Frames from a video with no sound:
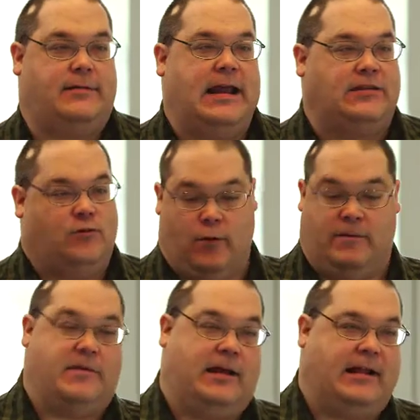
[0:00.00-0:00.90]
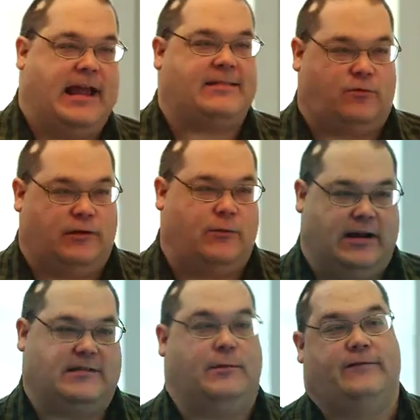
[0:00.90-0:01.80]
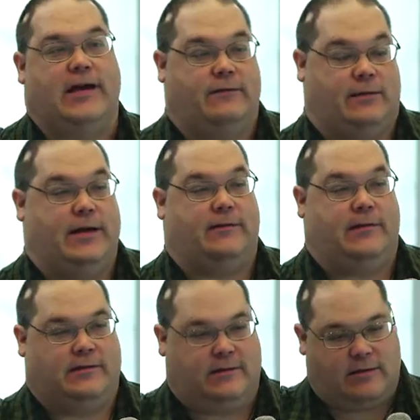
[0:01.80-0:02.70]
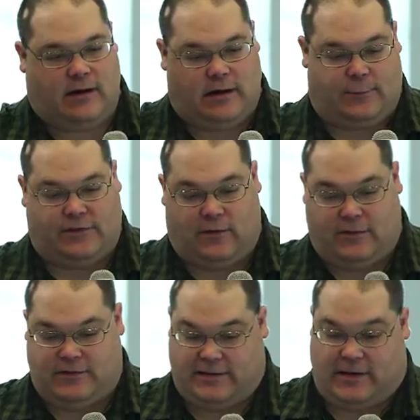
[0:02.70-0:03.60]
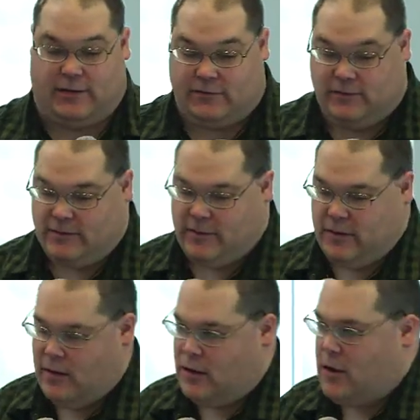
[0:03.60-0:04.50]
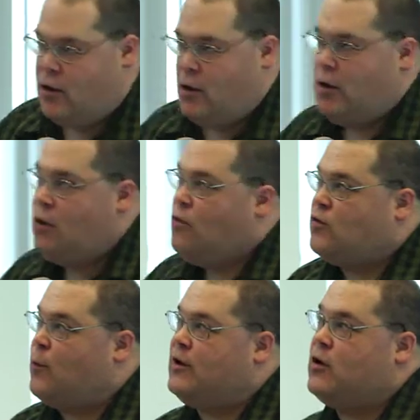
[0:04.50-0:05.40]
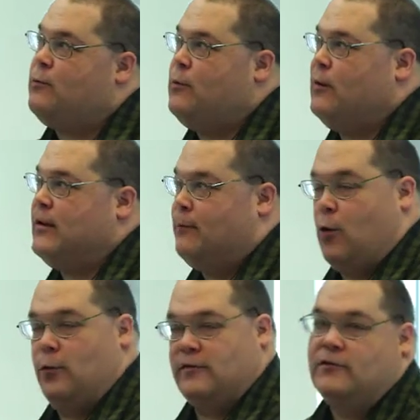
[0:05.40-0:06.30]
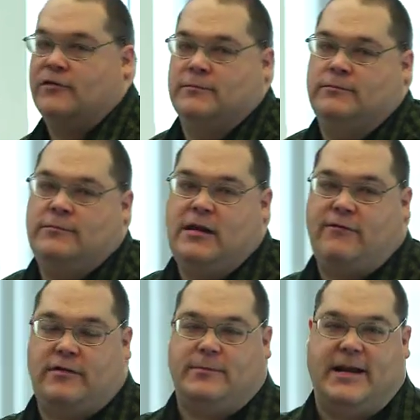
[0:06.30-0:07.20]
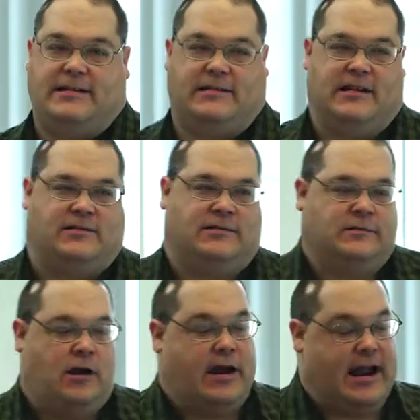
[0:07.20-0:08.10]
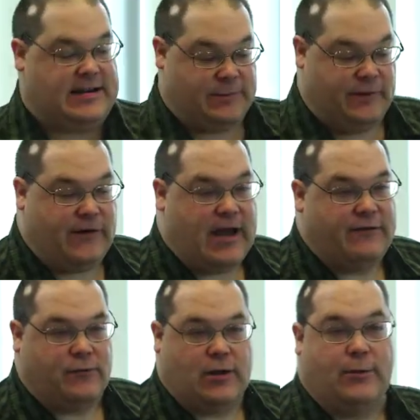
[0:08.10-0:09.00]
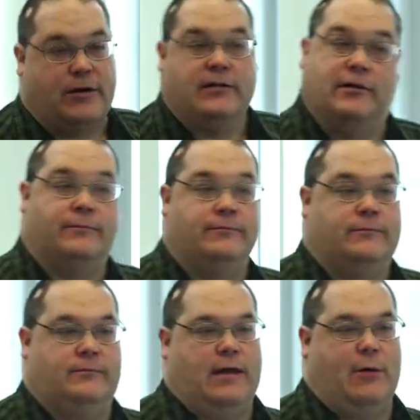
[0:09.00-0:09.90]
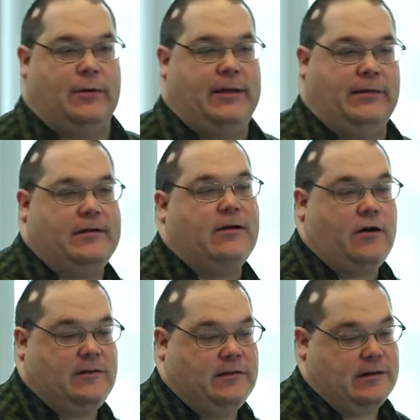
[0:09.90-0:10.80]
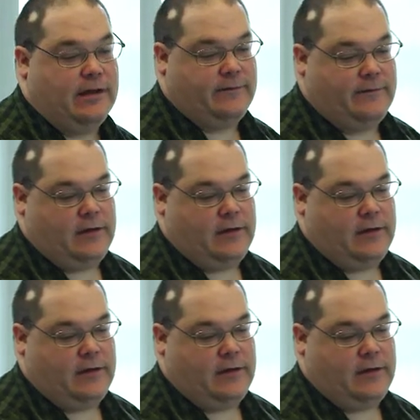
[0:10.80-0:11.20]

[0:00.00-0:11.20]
into one thing. And that's really what HTML5 is about. It's encompassing all these technologies. So when you go to build a mobile solution, and you've made a decision, all right, HTML5 is what I want to do. I want to be able to harness this stuff.